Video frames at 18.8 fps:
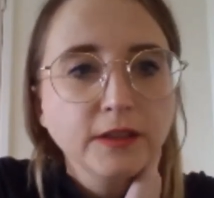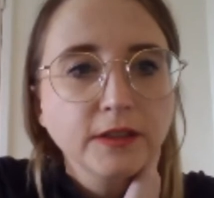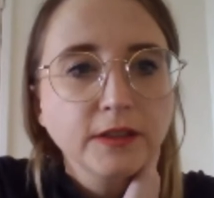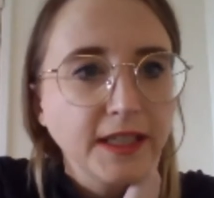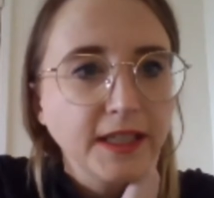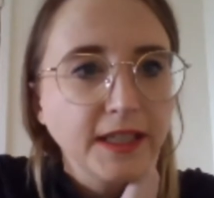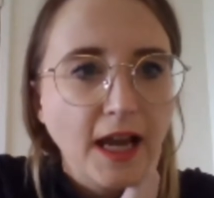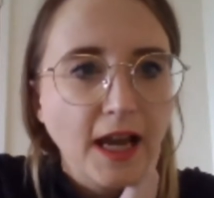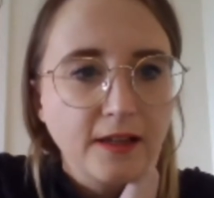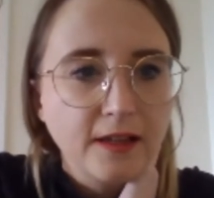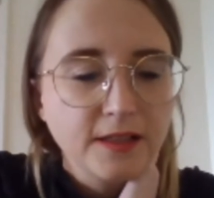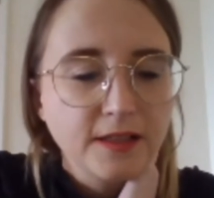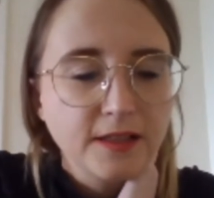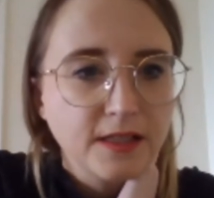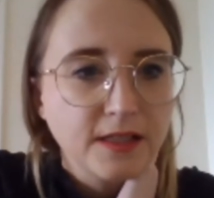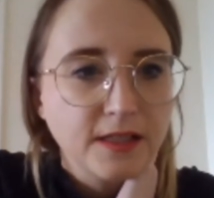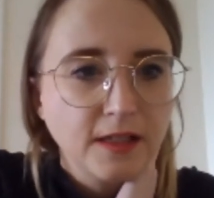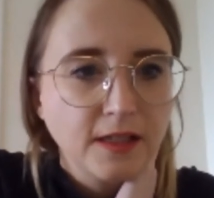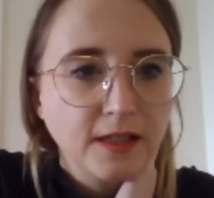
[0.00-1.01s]
You
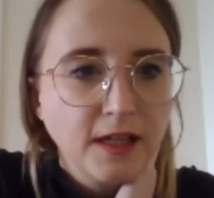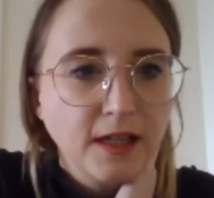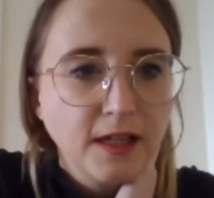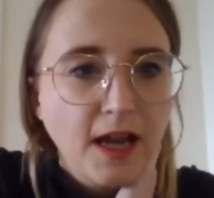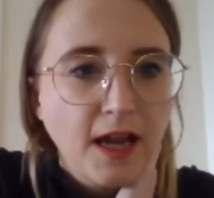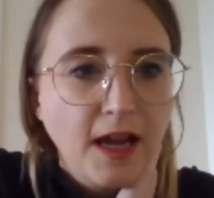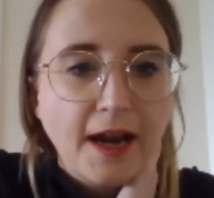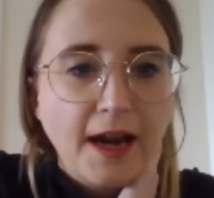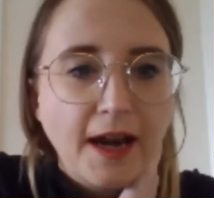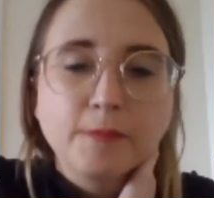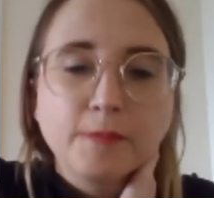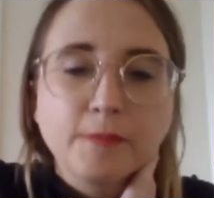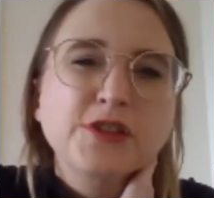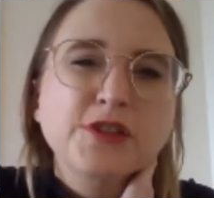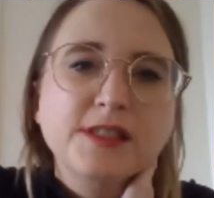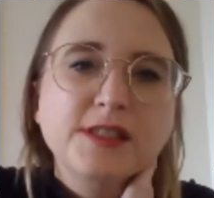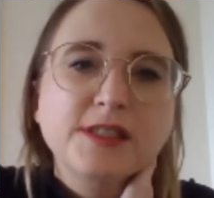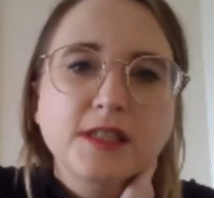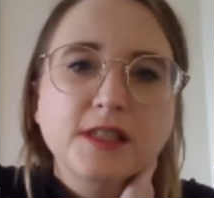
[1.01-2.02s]
can't, and I'm
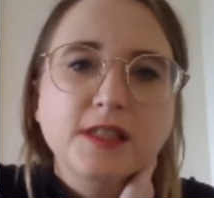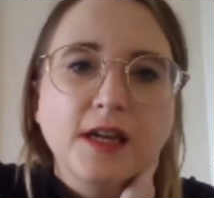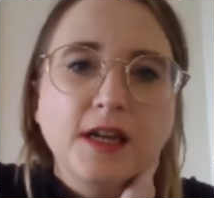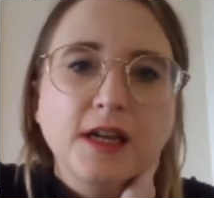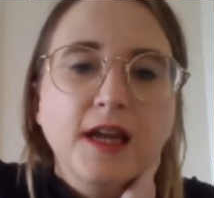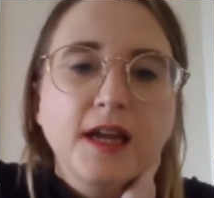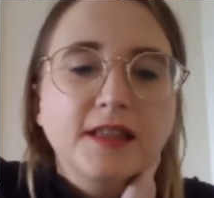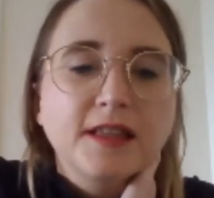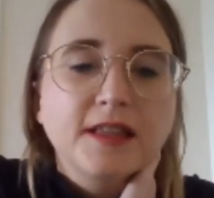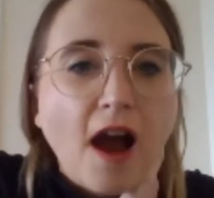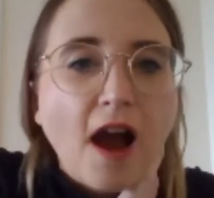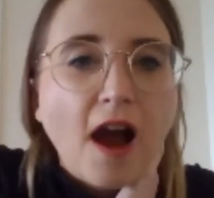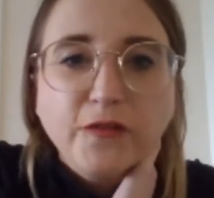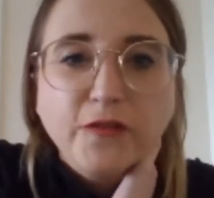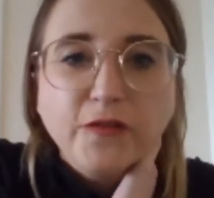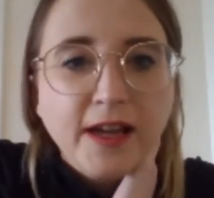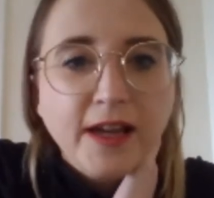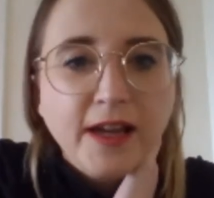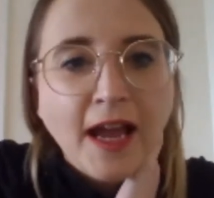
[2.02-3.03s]
just, I
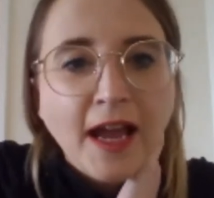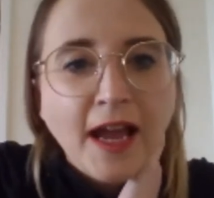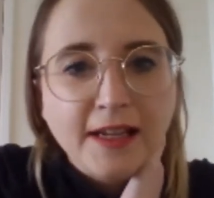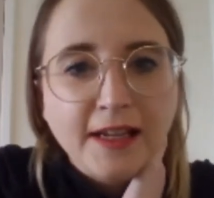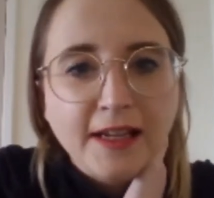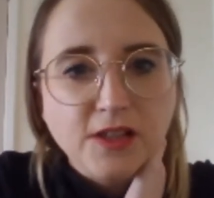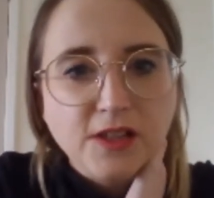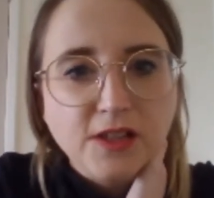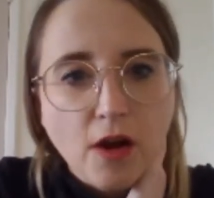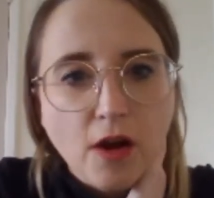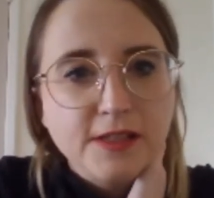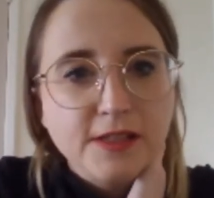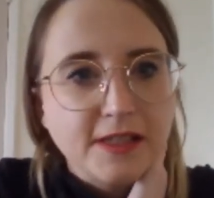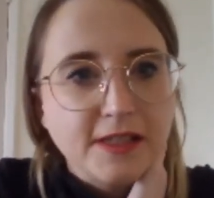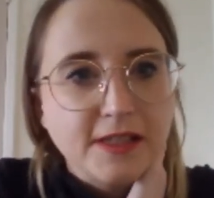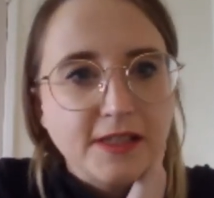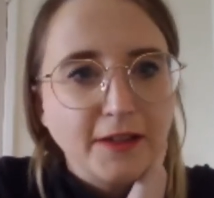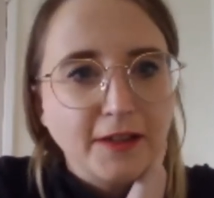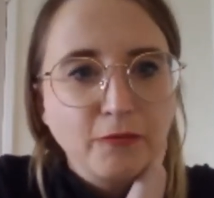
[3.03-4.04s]
find that
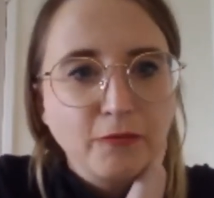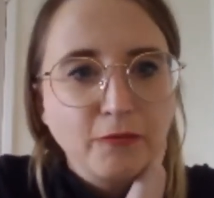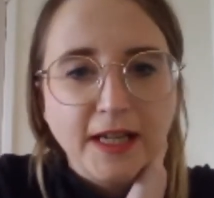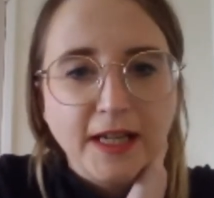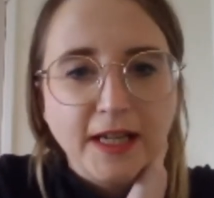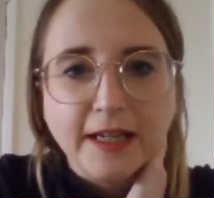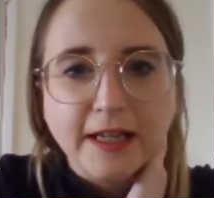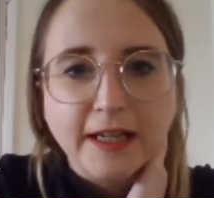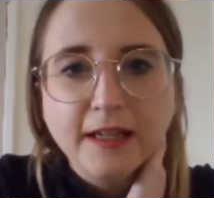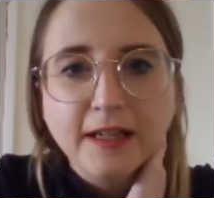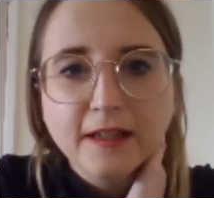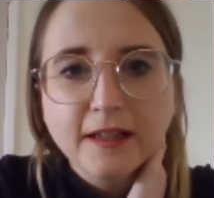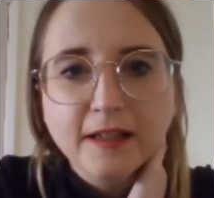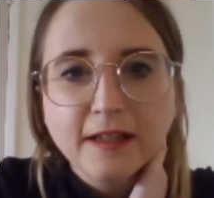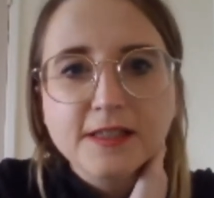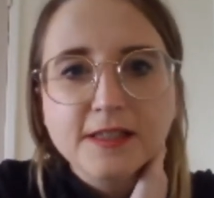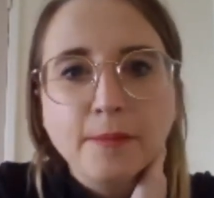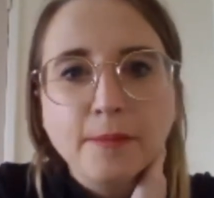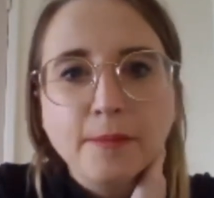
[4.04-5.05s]
exhausting, really,
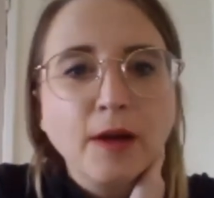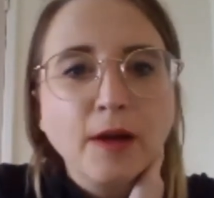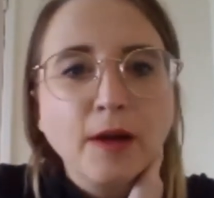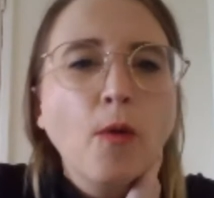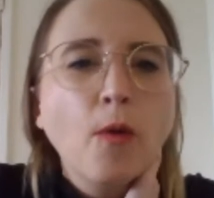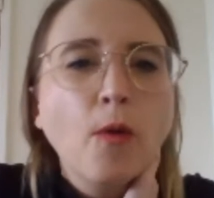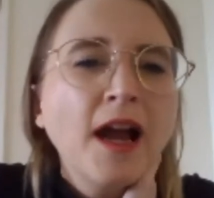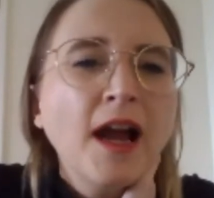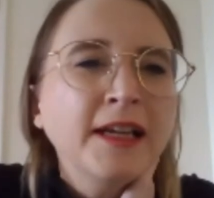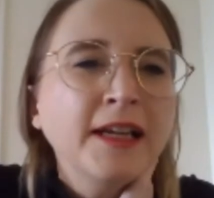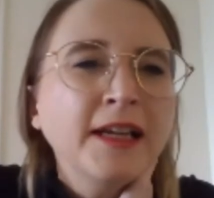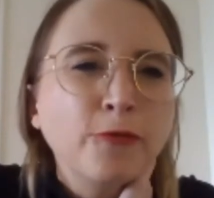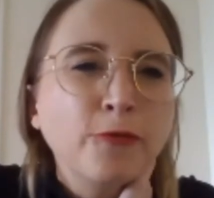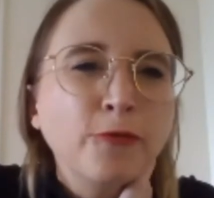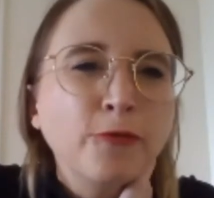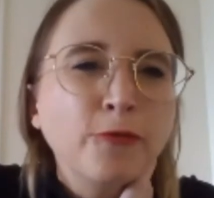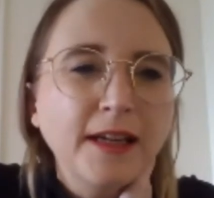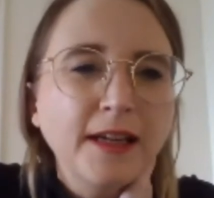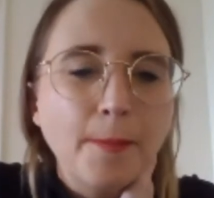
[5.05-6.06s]
because I'm like, why
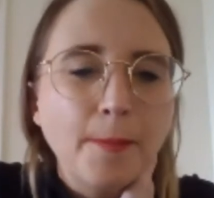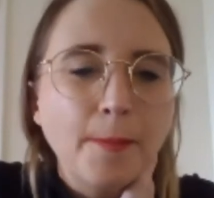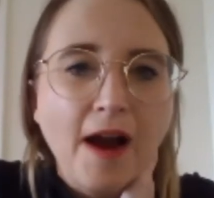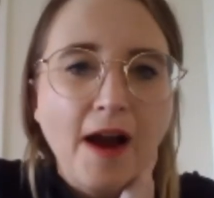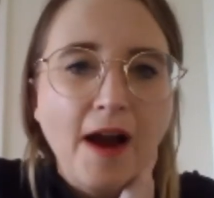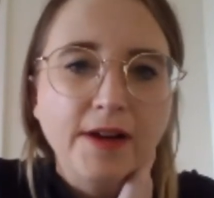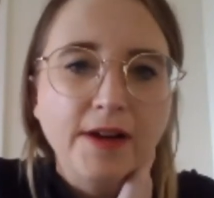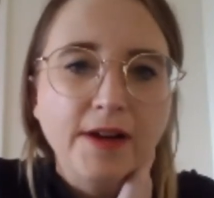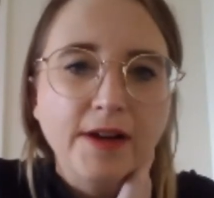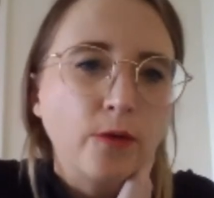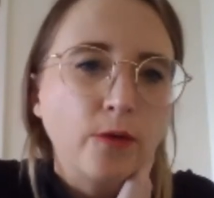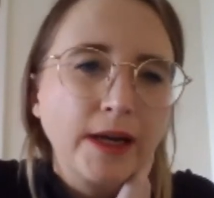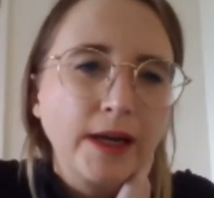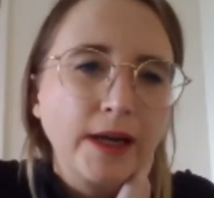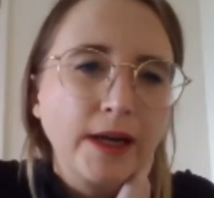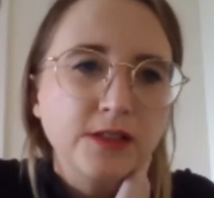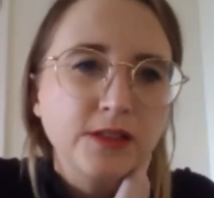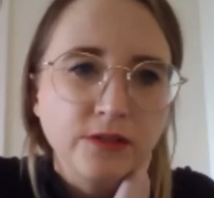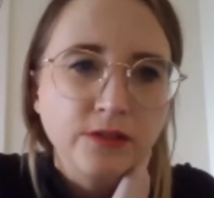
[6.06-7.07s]
create a barrier when
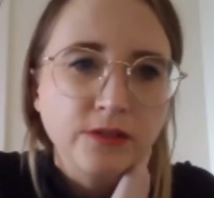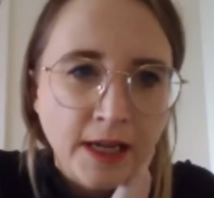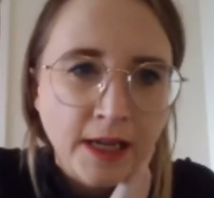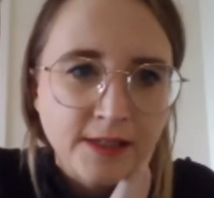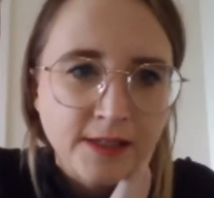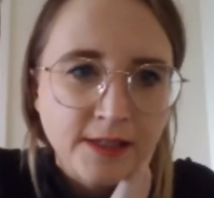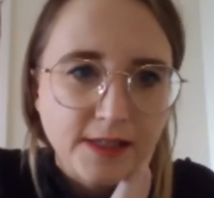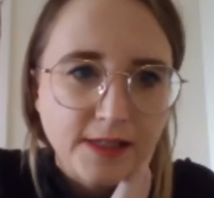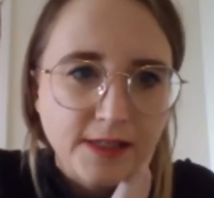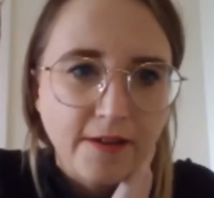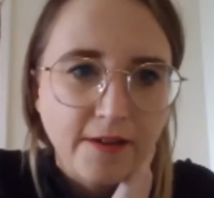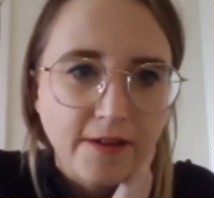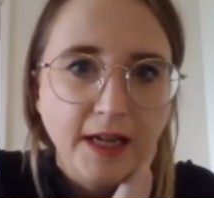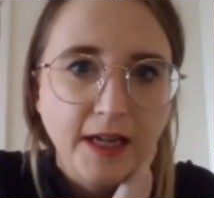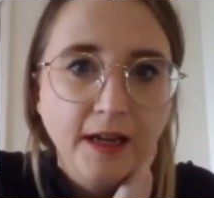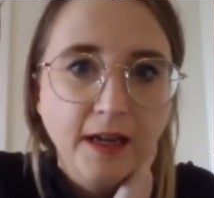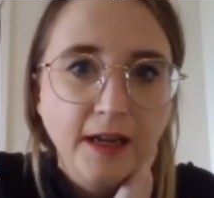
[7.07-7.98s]
it's unnecessary?